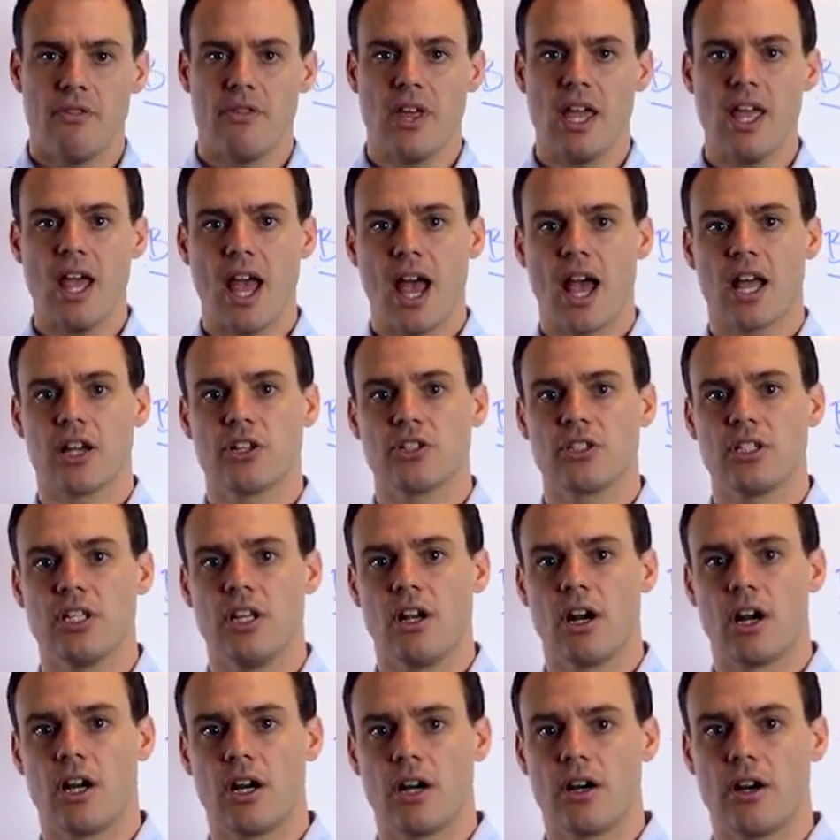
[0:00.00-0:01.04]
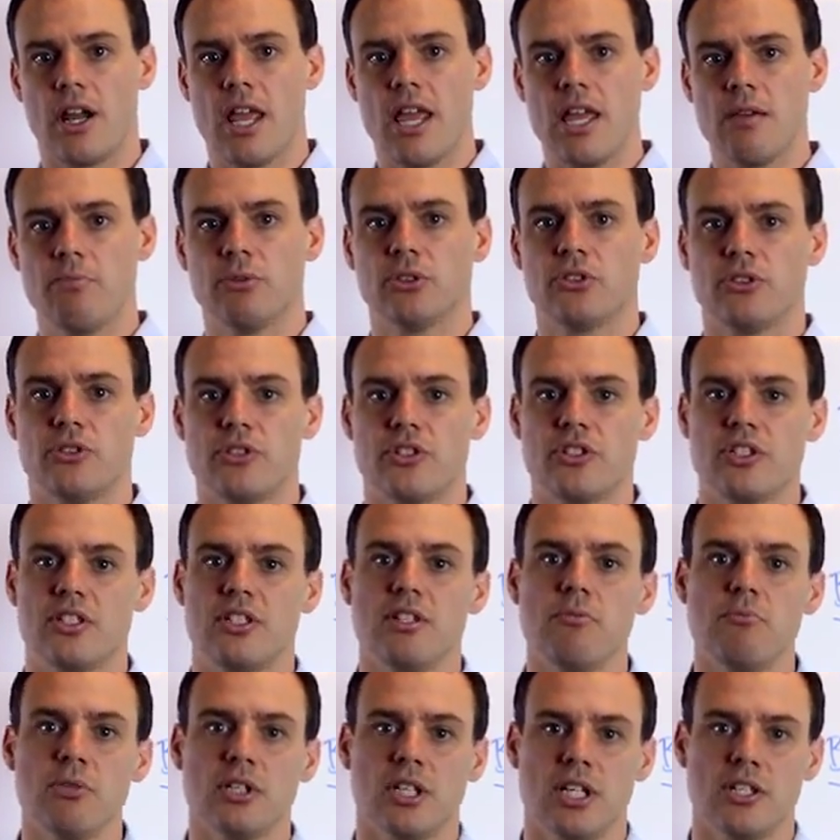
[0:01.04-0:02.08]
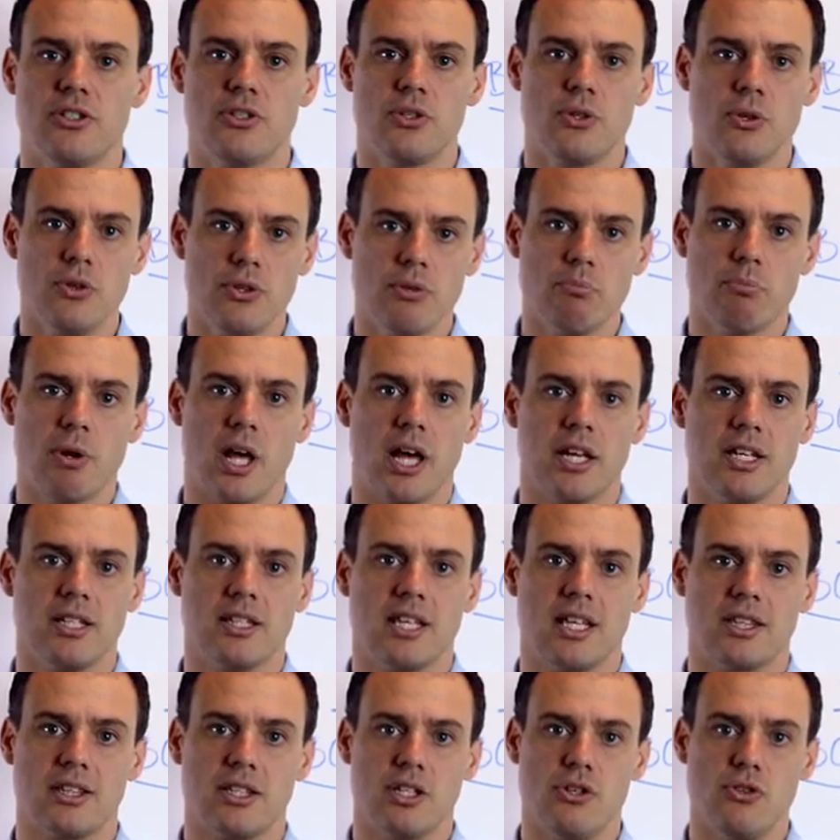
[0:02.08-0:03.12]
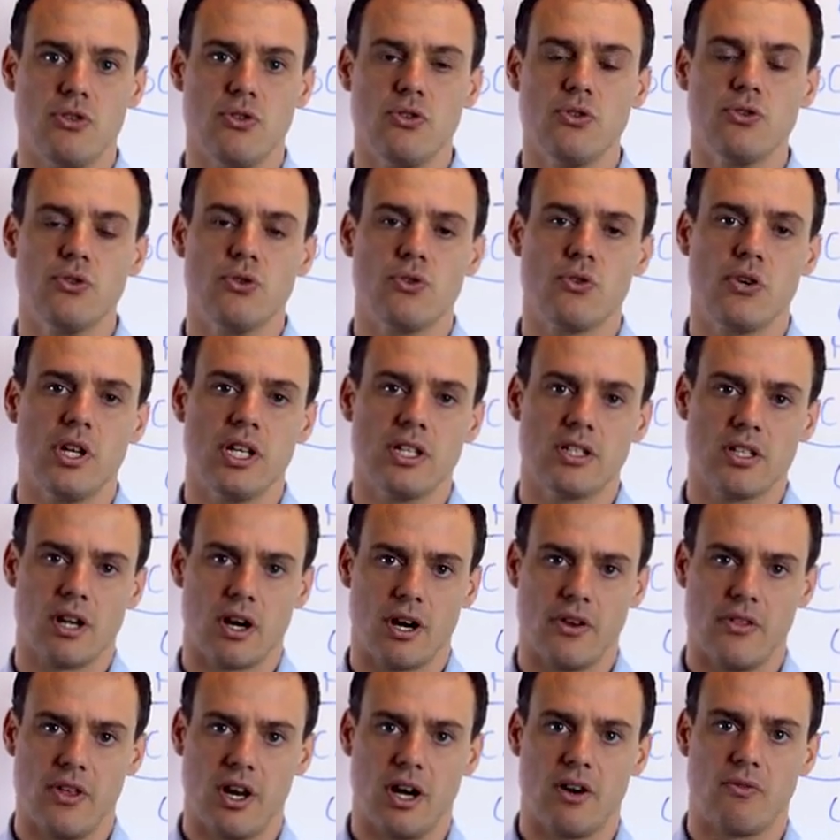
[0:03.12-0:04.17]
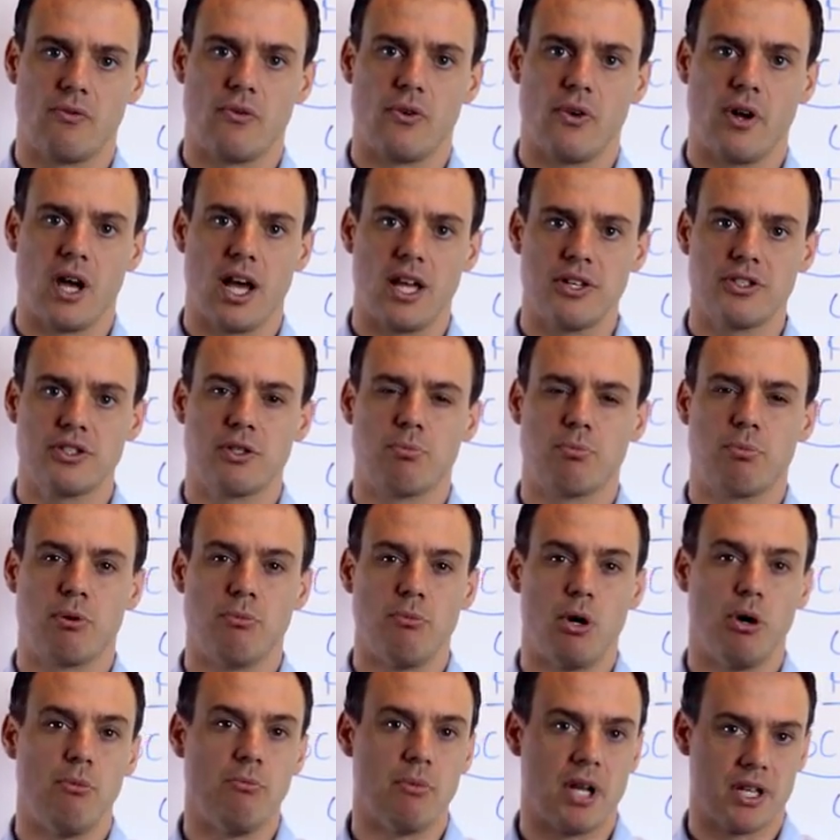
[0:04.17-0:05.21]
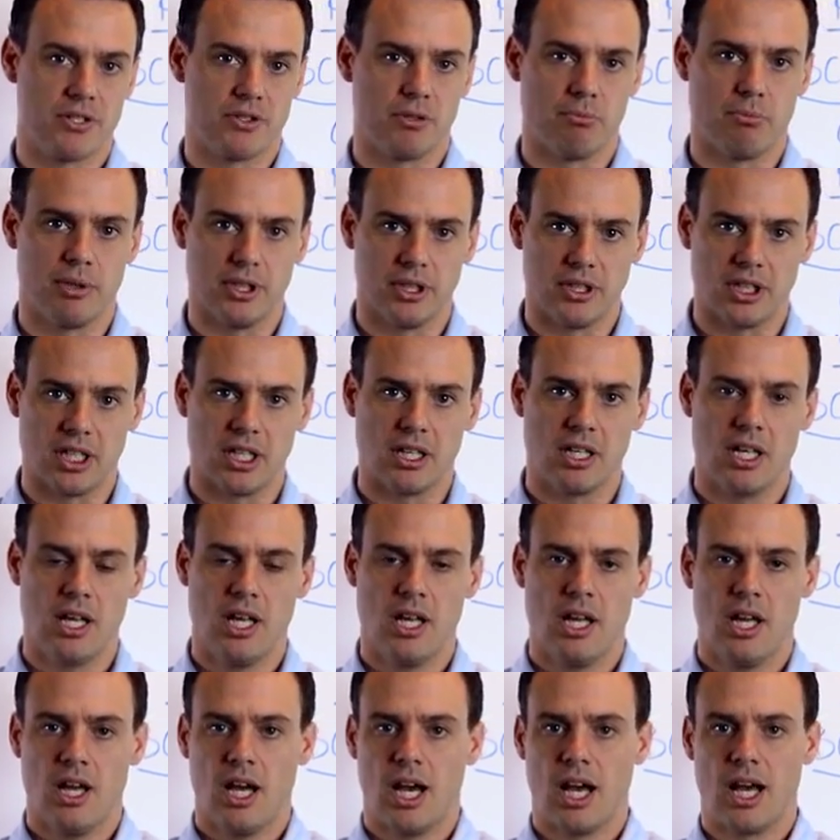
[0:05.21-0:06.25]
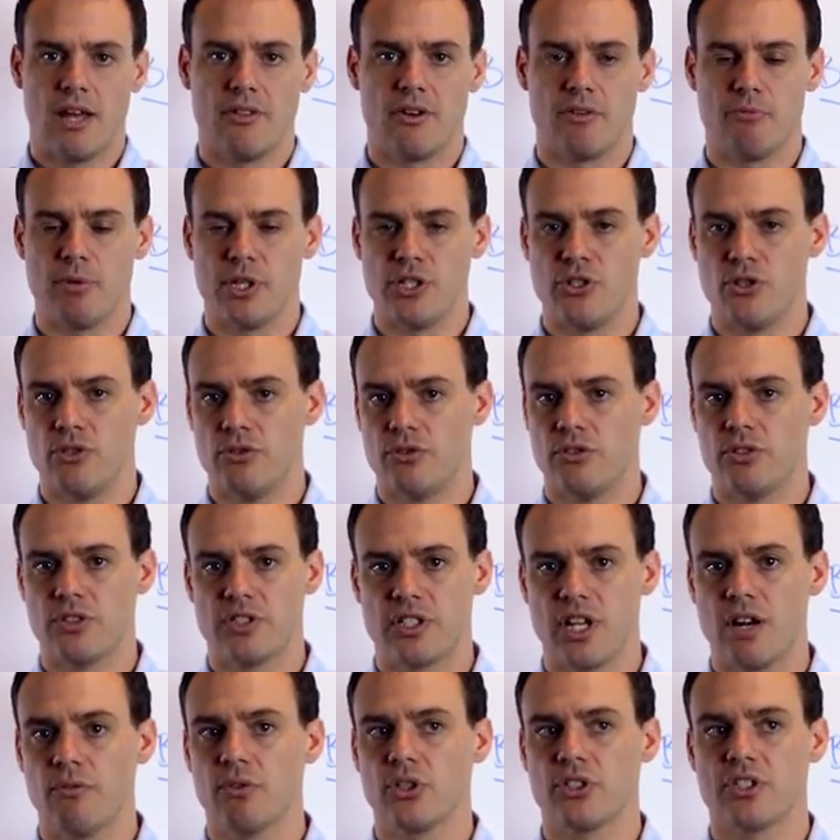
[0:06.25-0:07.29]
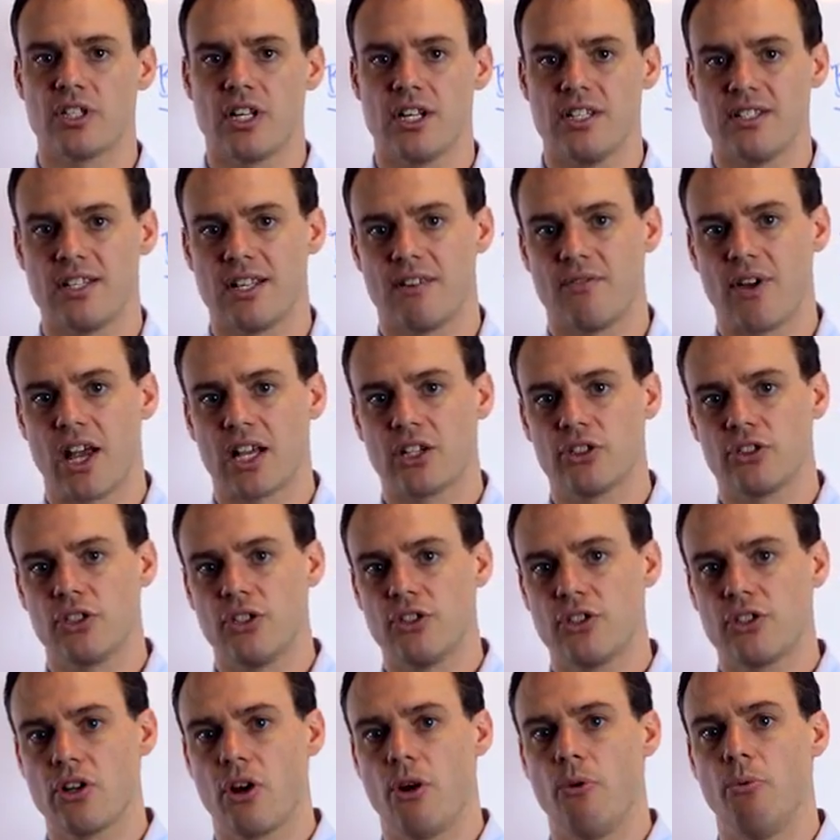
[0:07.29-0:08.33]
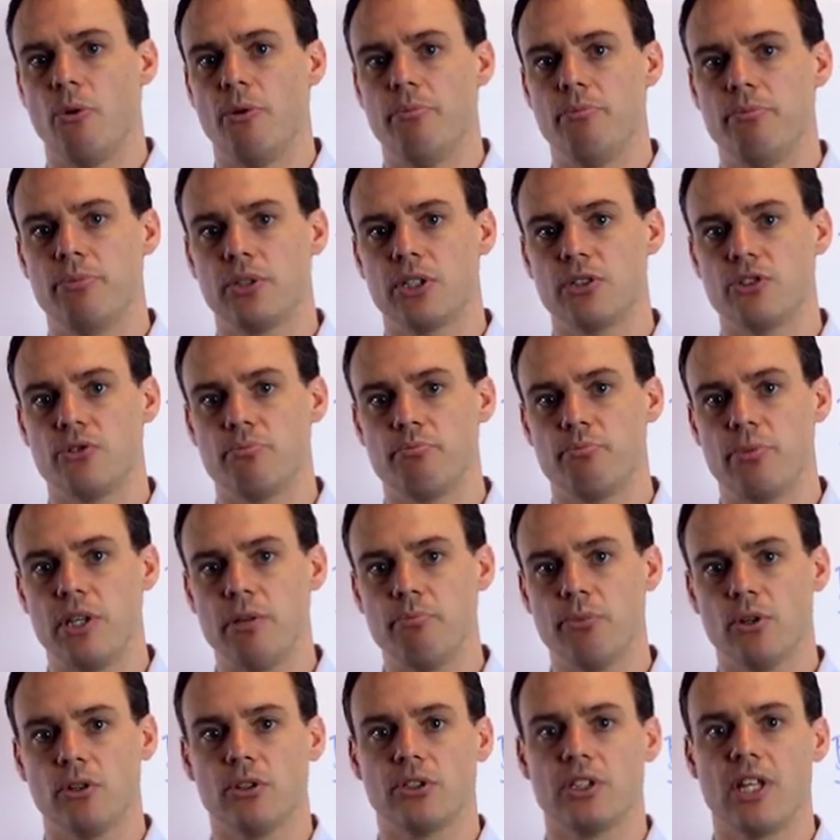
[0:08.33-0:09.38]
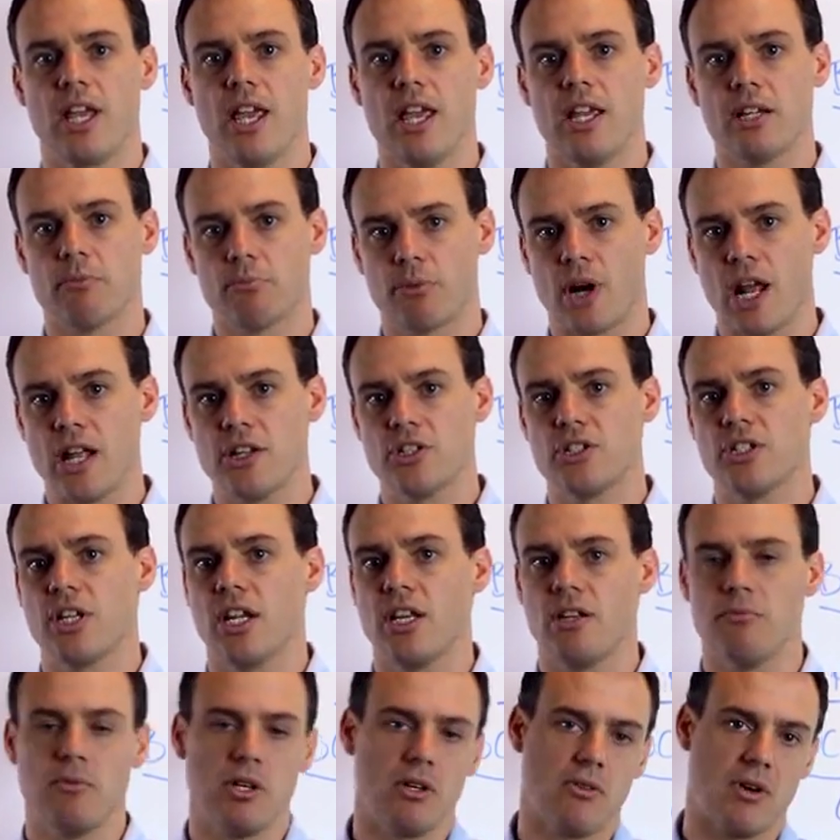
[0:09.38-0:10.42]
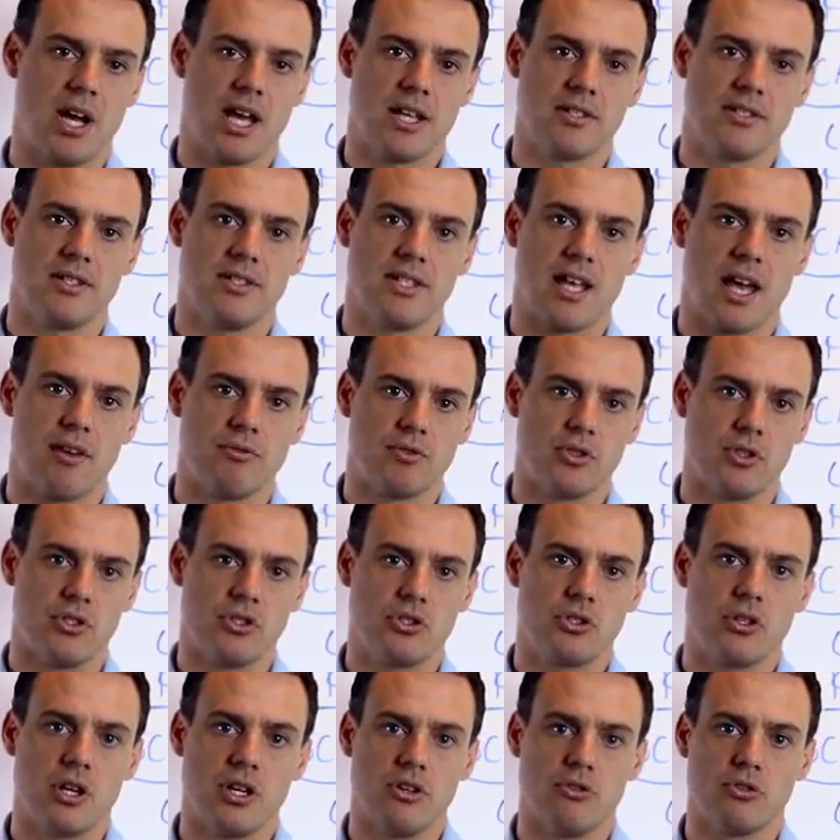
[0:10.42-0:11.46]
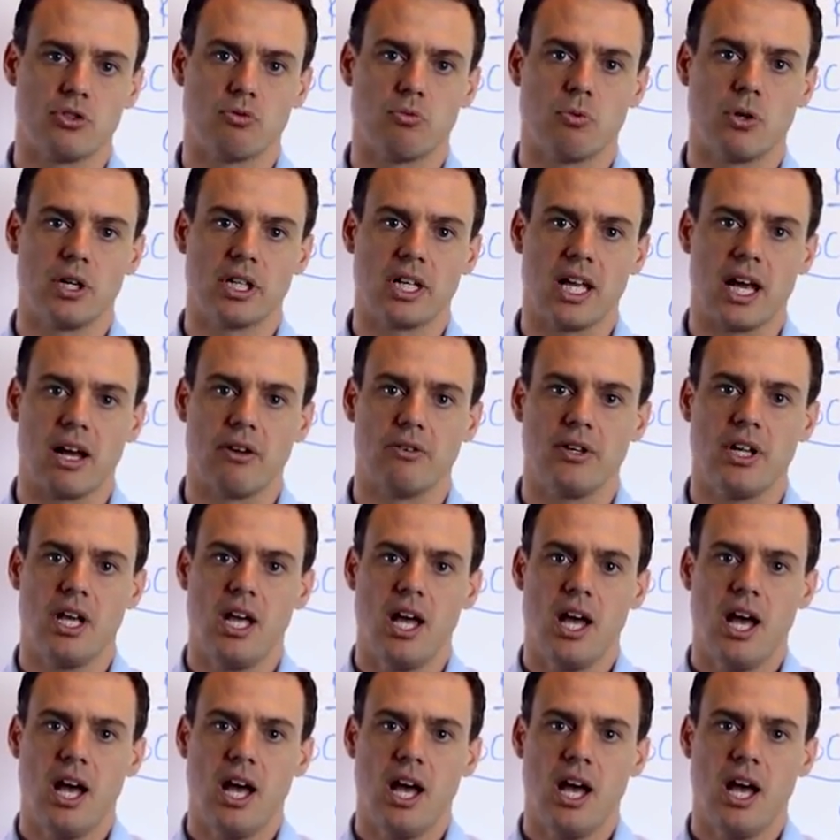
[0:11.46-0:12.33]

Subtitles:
They actually are able to stimulate to the body that the nutrients are there for us to promote muscle building. There have been several studies that have actually shown when people take branched-chain amino acids after a strenuous workout